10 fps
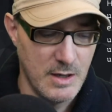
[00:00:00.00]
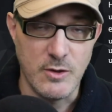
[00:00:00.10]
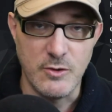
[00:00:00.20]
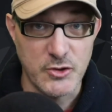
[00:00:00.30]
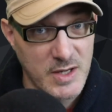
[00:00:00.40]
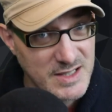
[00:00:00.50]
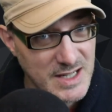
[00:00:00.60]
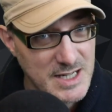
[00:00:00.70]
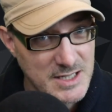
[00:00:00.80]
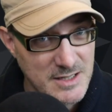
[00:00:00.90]
use
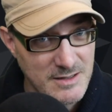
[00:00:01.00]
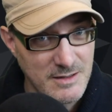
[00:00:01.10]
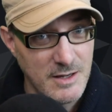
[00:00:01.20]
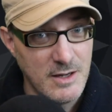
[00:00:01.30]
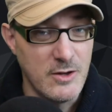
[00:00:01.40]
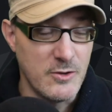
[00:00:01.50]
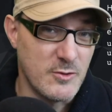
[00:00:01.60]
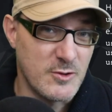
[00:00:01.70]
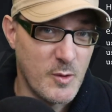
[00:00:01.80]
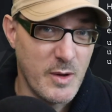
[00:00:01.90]
translation,
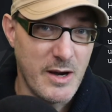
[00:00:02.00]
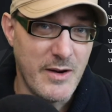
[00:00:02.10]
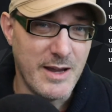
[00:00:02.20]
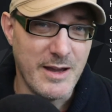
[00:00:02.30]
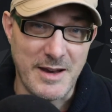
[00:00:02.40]
use query,